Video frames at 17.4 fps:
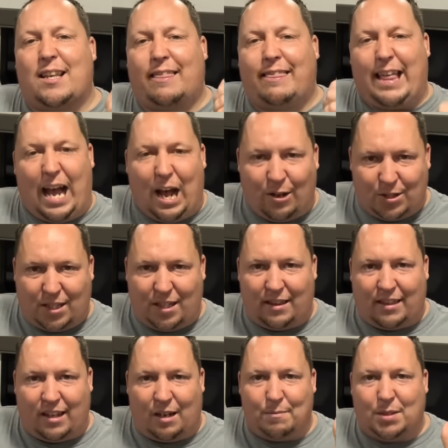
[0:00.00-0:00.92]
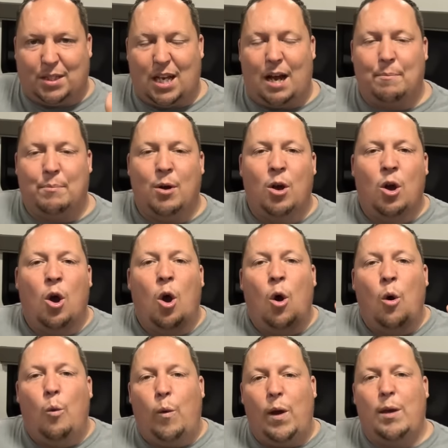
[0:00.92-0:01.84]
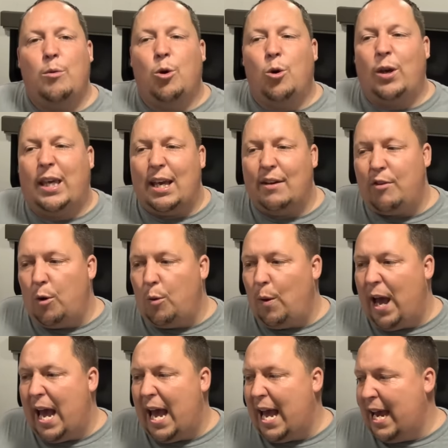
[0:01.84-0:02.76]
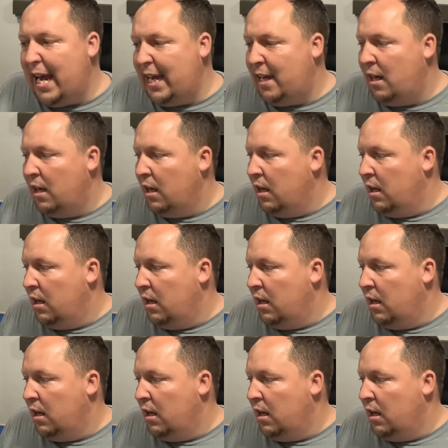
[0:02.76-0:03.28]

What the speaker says: 1,000 thumbs up, we will give away